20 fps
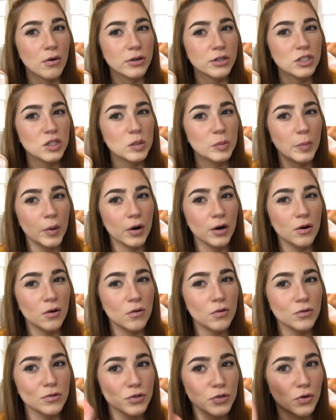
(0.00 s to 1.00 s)
or
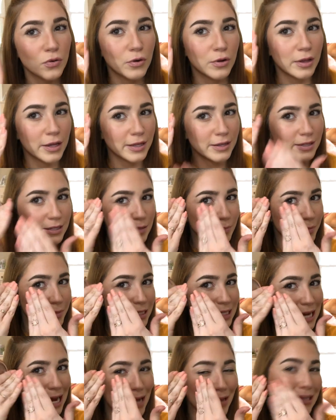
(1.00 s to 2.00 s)
sparkles or like this
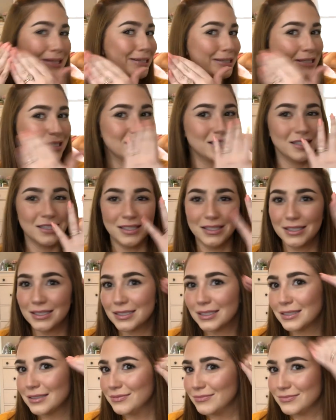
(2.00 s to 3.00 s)
metallic
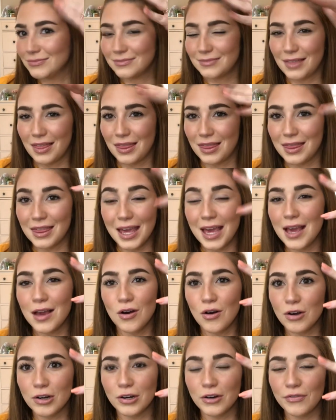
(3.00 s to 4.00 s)

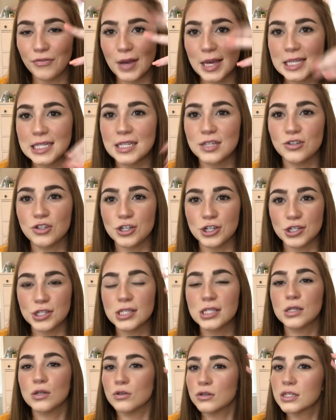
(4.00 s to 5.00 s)
thing on your face. It
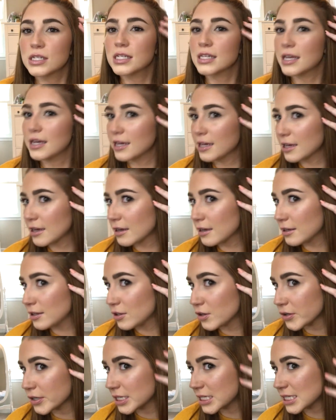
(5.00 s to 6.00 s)
just looks like
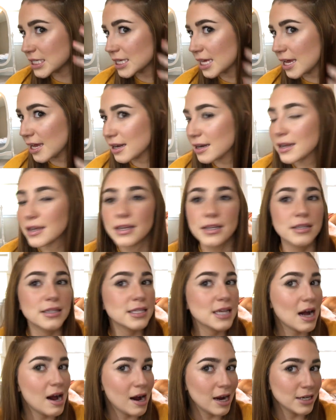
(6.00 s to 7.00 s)
your skin
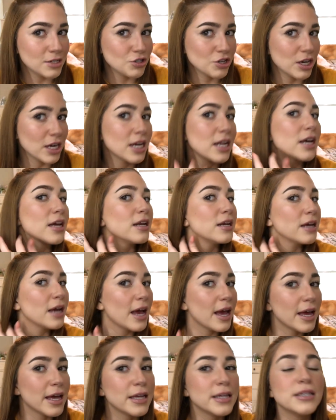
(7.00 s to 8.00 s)
is hydrated
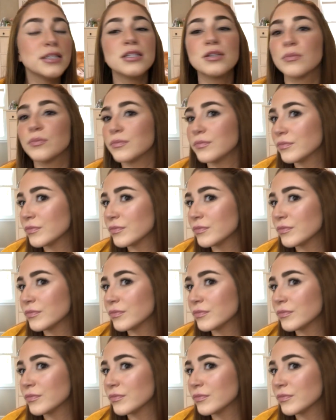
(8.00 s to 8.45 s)
and